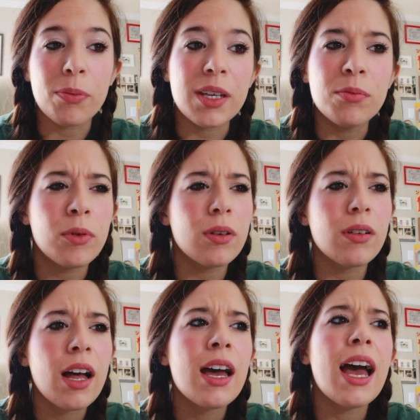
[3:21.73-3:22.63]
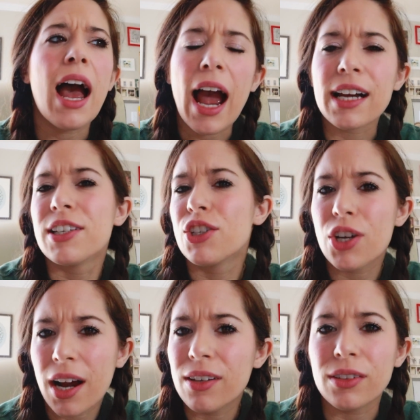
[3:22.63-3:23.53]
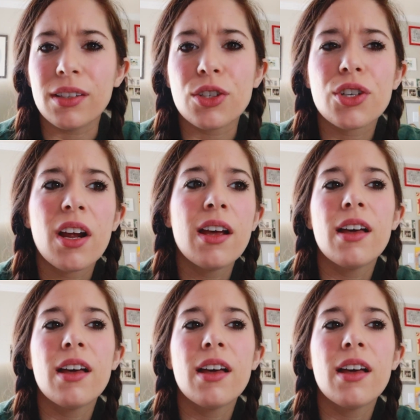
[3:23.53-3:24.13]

people acting childish.